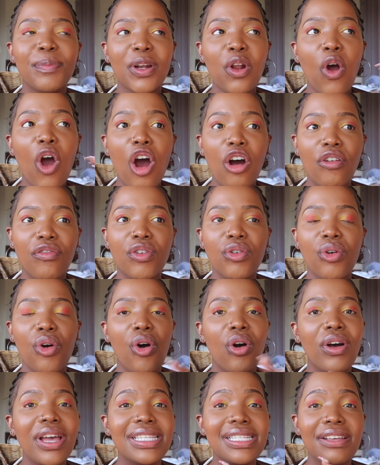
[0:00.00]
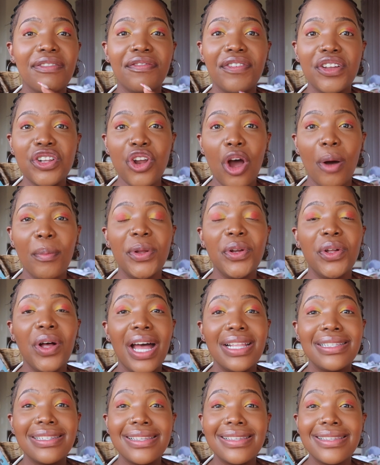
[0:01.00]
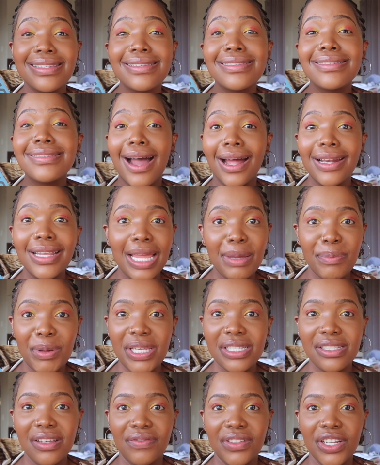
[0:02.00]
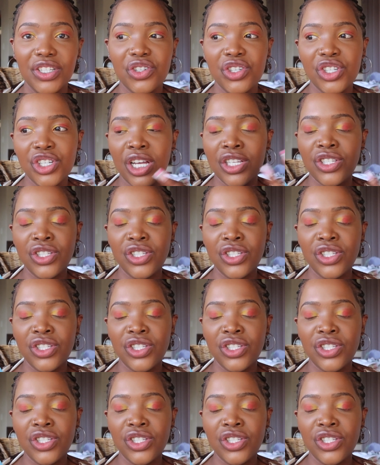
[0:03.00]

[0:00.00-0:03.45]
but overall, it's a phenomenal and stunning piece of literature.